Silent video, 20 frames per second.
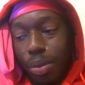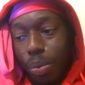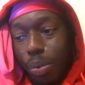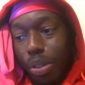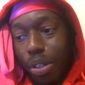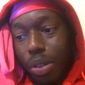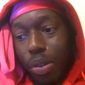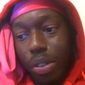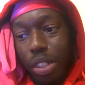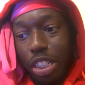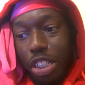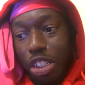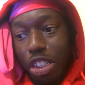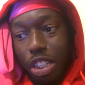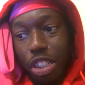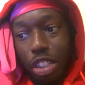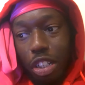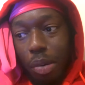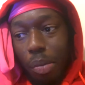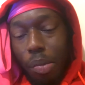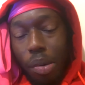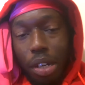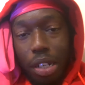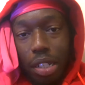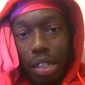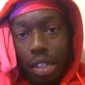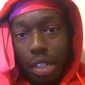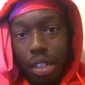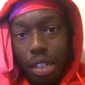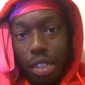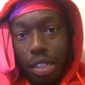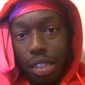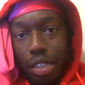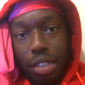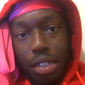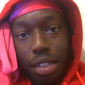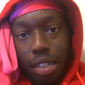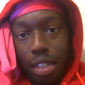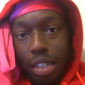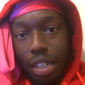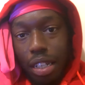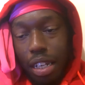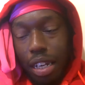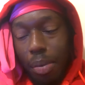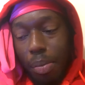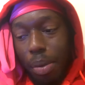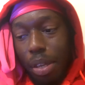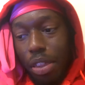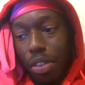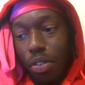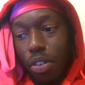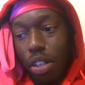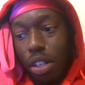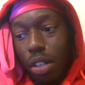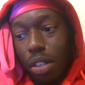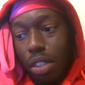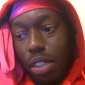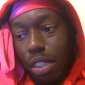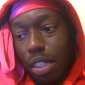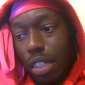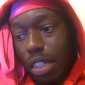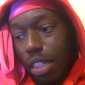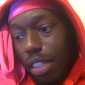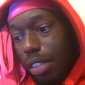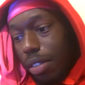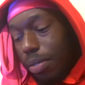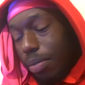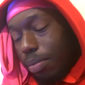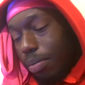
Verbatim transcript: We only just got monetized and I made three dollars today.